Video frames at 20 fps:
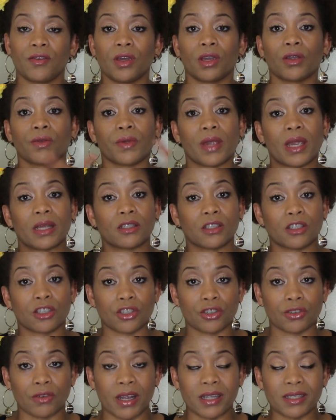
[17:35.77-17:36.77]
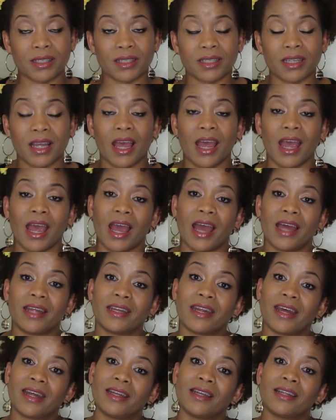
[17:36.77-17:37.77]
It creates stress
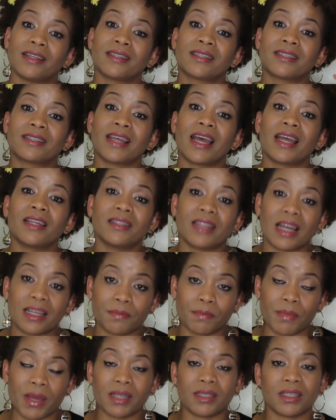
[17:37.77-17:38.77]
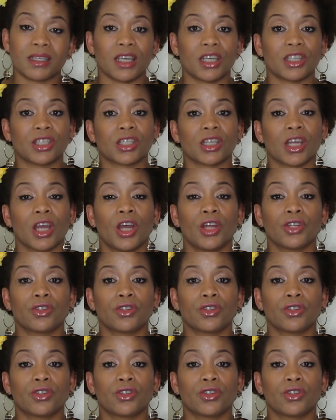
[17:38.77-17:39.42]
and then send that message